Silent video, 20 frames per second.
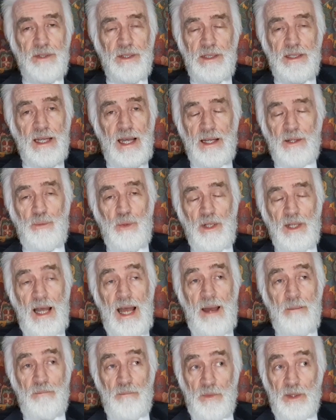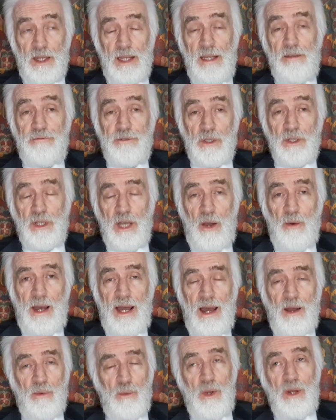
That will happen if you go out.